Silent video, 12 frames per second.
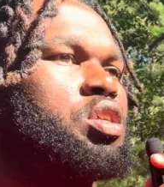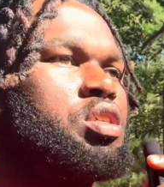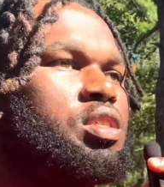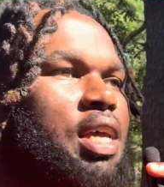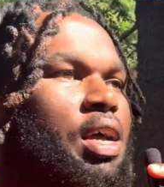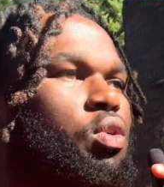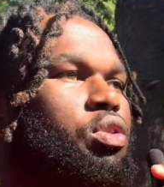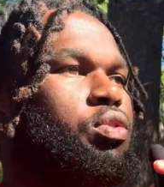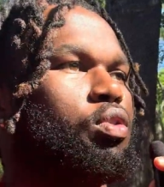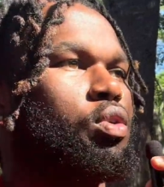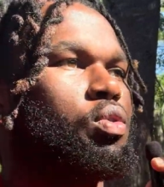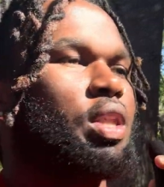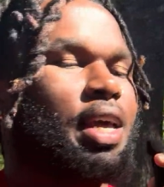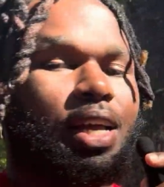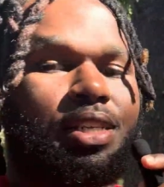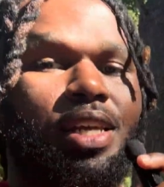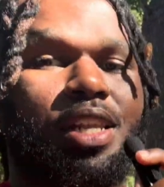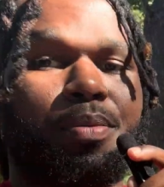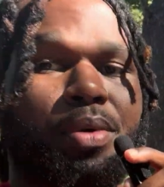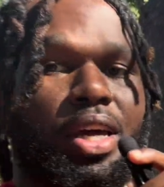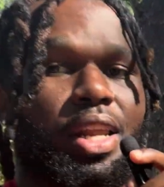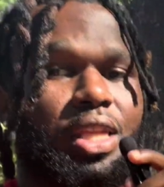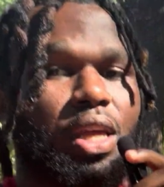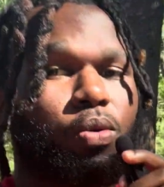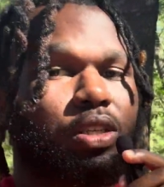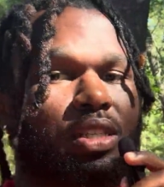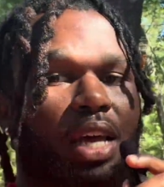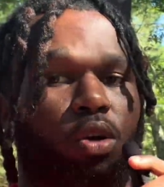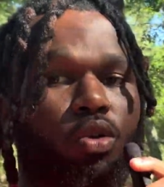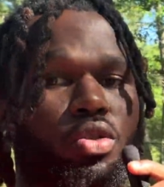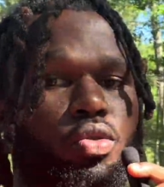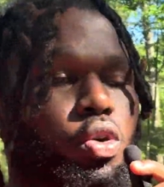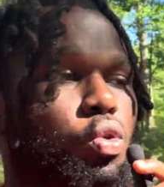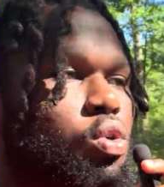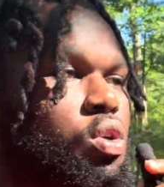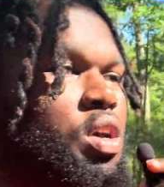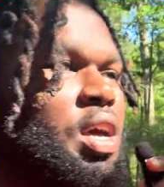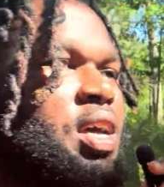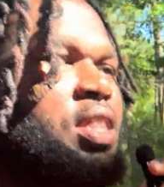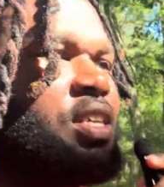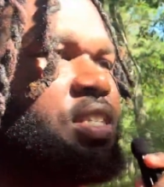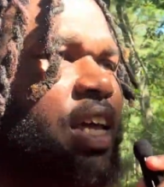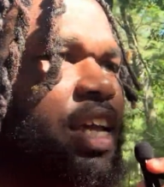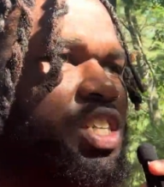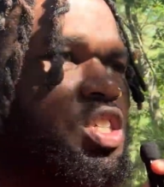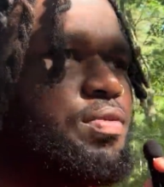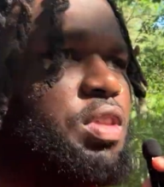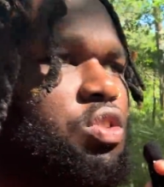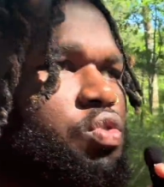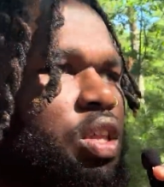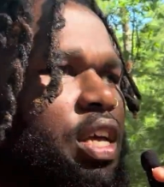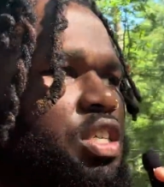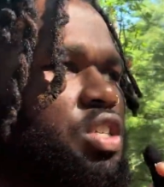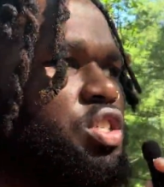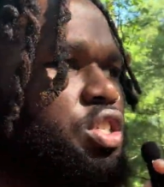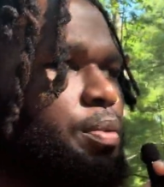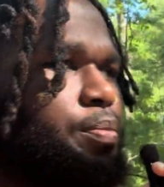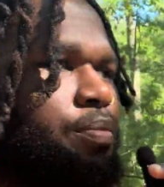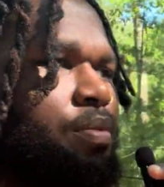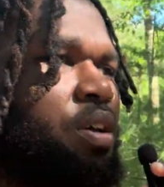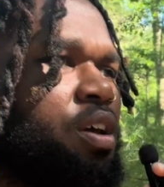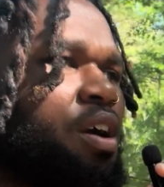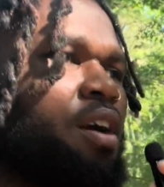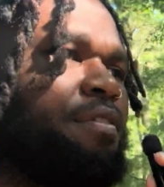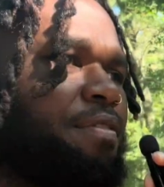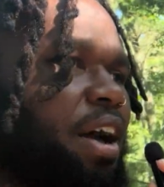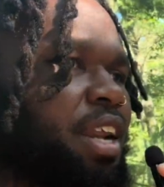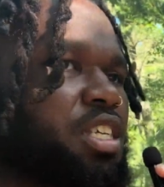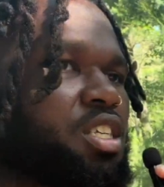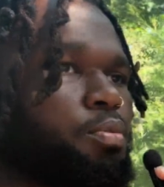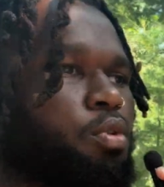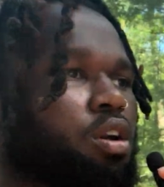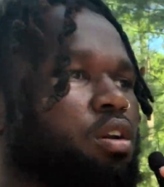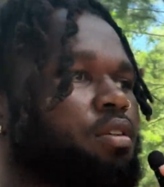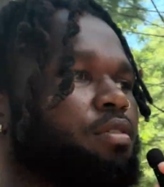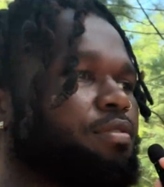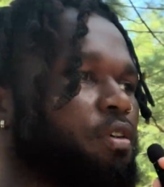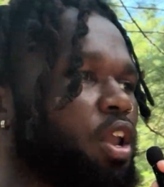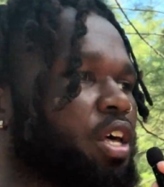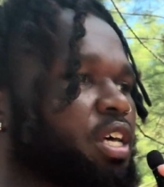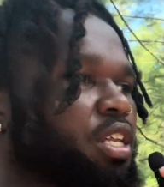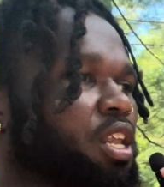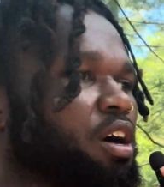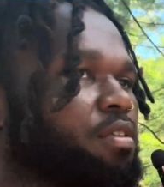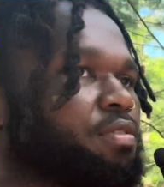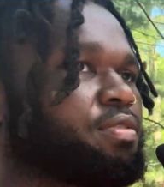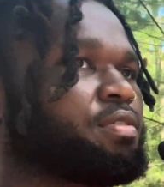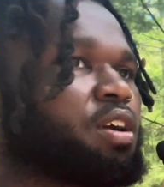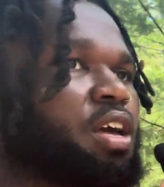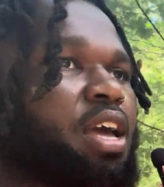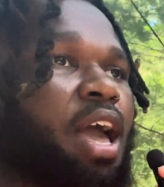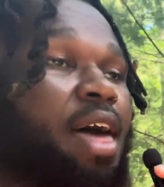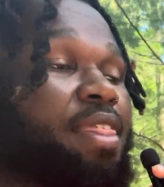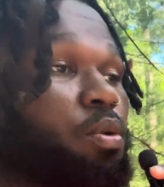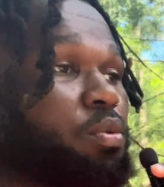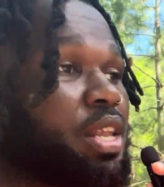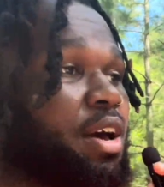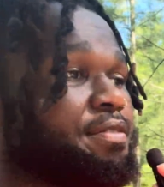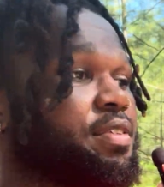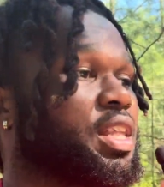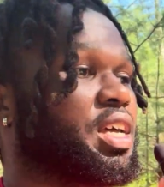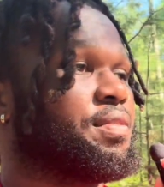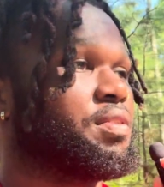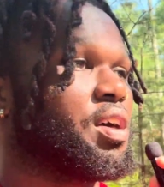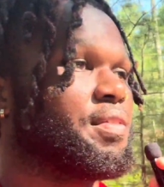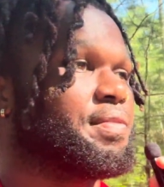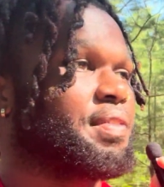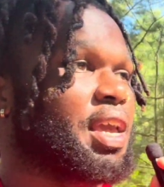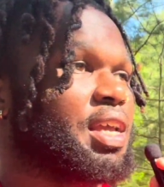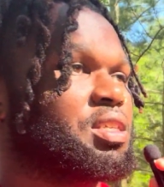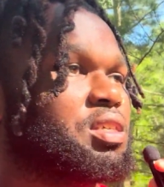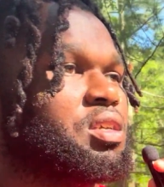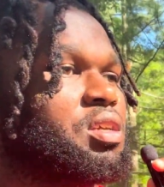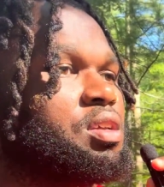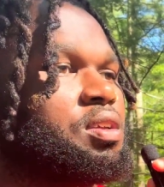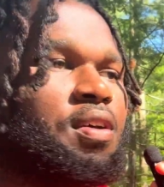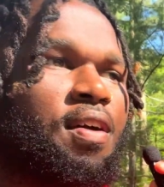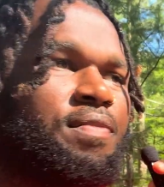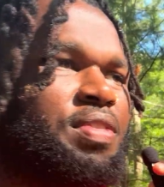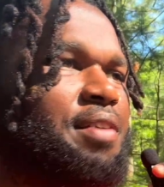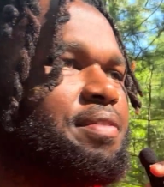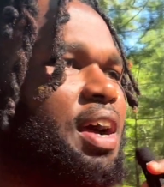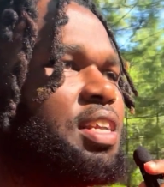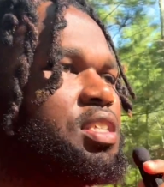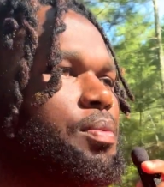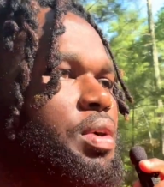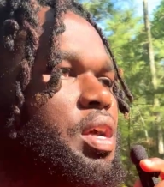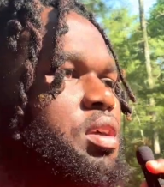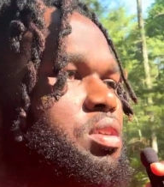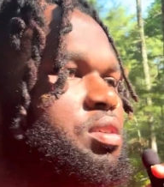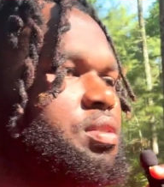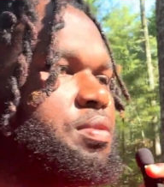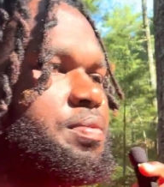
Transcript: cycle through, like I said in the beginning, they would cycle through the stages of this relationship, finding someone, falling in love, and then when that feeling of love fades, they find someone else.